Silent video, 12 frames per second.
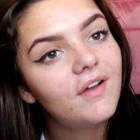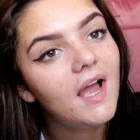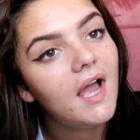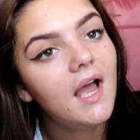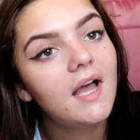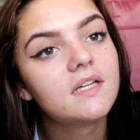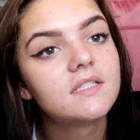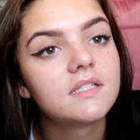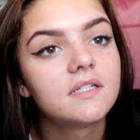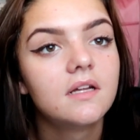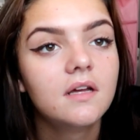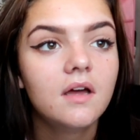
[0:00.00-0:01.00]
had
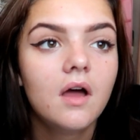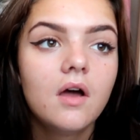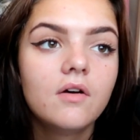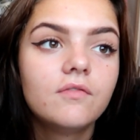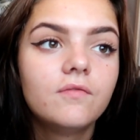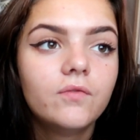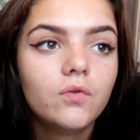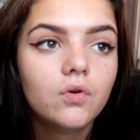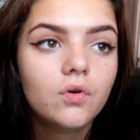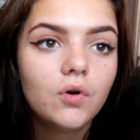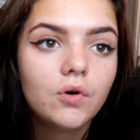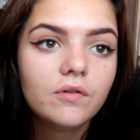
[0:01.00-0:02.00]

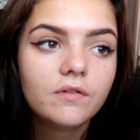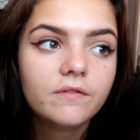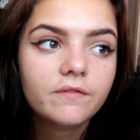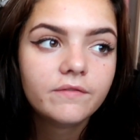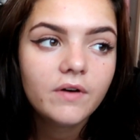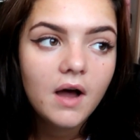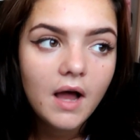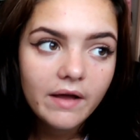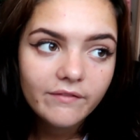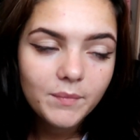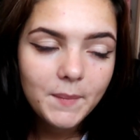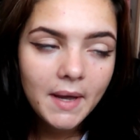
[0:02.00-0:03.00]
4 or
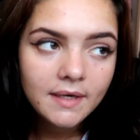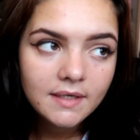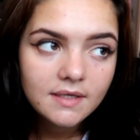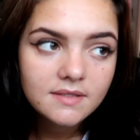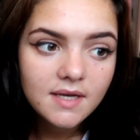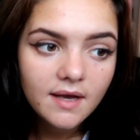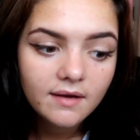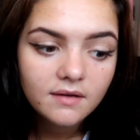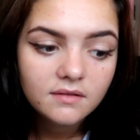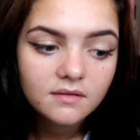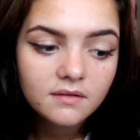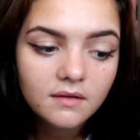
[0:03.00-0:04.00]
5 panic
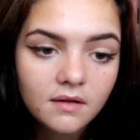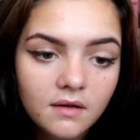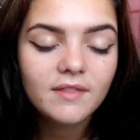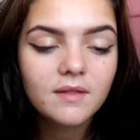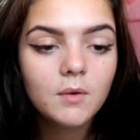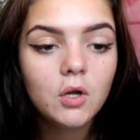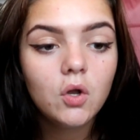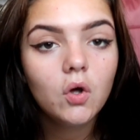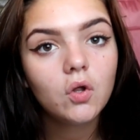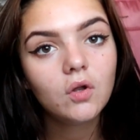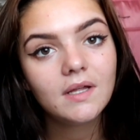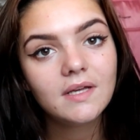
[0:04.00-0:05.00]
attacks. I've had them a
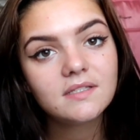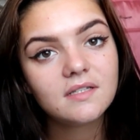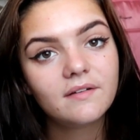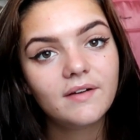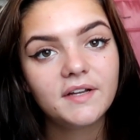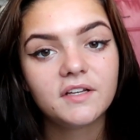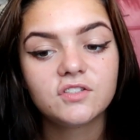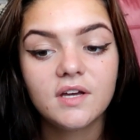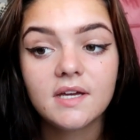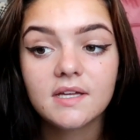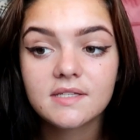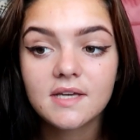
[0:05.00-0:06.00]
lot less than I've had
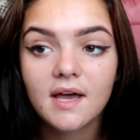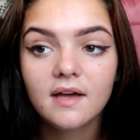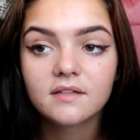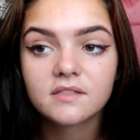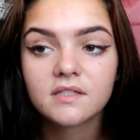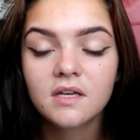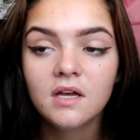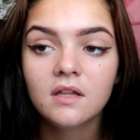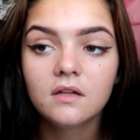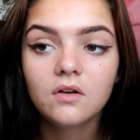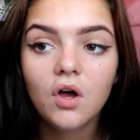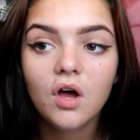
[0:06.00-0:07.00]
anxiety attacks.
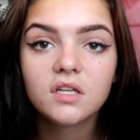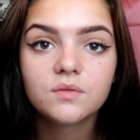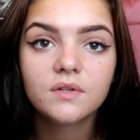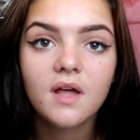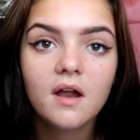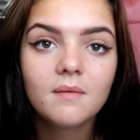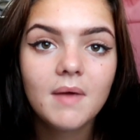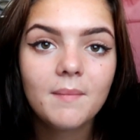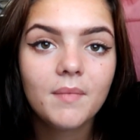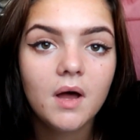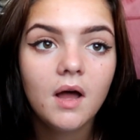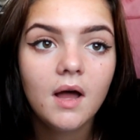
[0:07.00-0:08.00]
The last one I
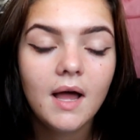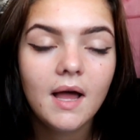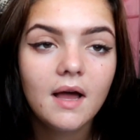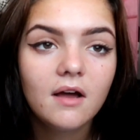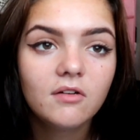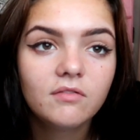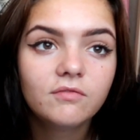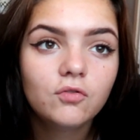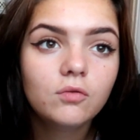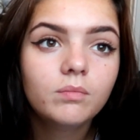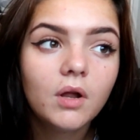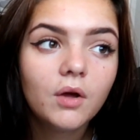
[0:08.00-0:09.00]
remember
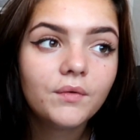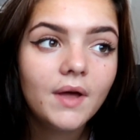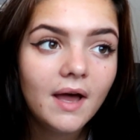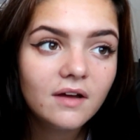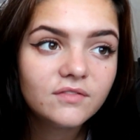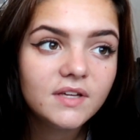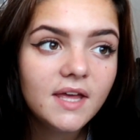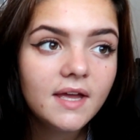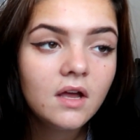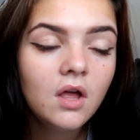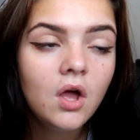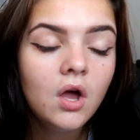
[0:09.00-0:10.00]
full blown
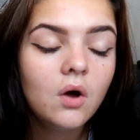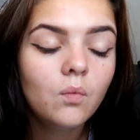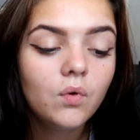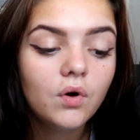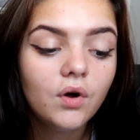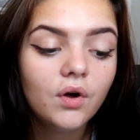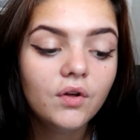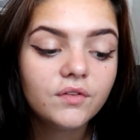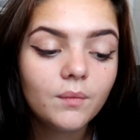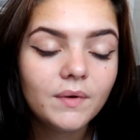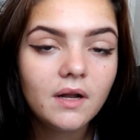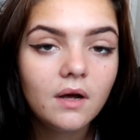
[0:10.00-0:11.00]
having
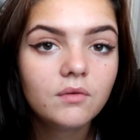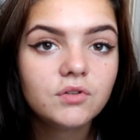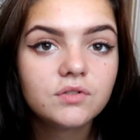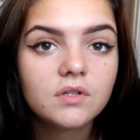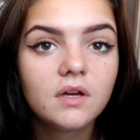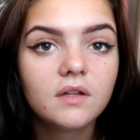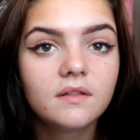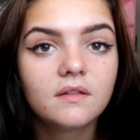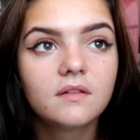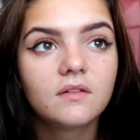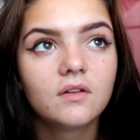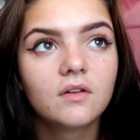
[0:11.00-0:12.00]
was when I was
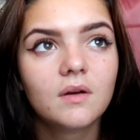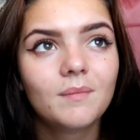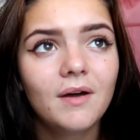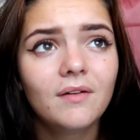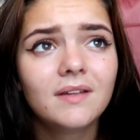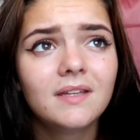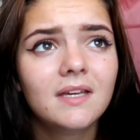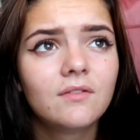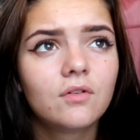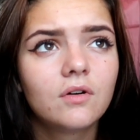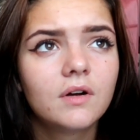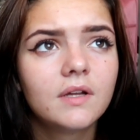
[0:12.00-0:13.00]
to about a
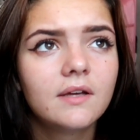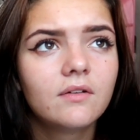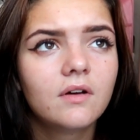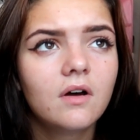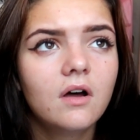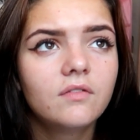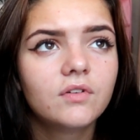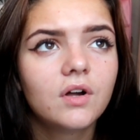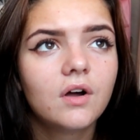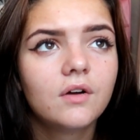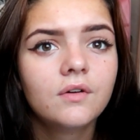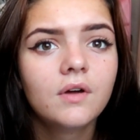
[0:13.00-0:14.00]
year or a year and a half
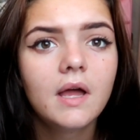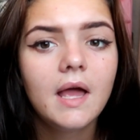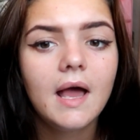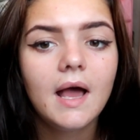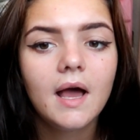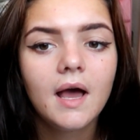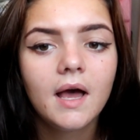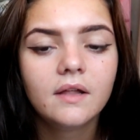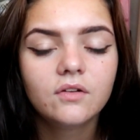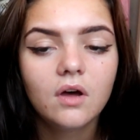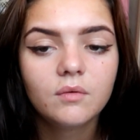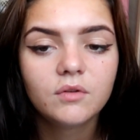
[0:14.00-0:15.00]
ago,
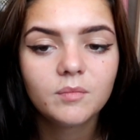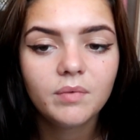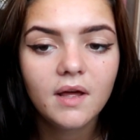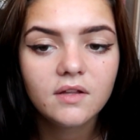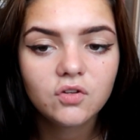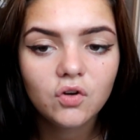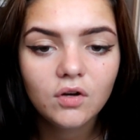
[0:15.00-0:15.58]
and I was applying to